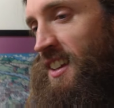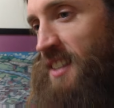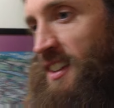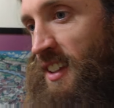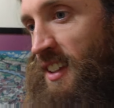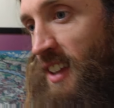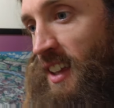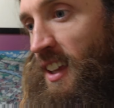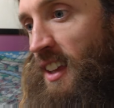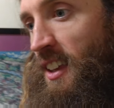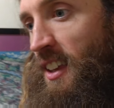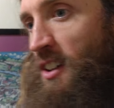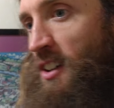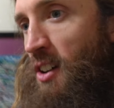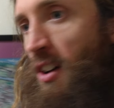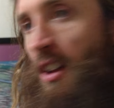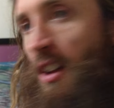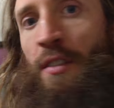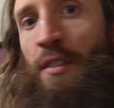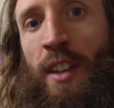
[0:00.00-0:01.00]
Today,
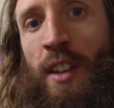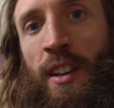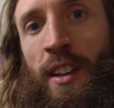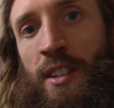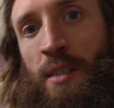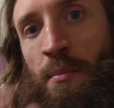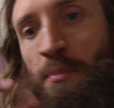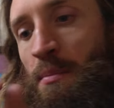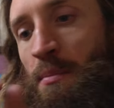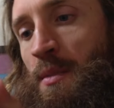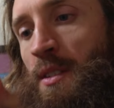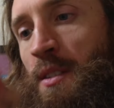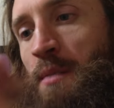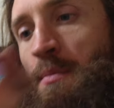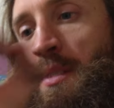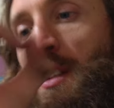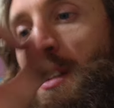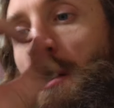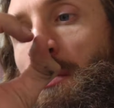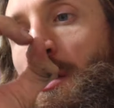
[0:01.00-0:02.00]
all I've eaten is a
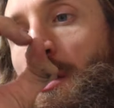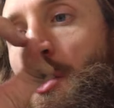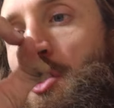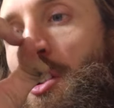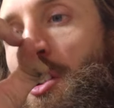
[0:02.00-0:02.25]
little bit of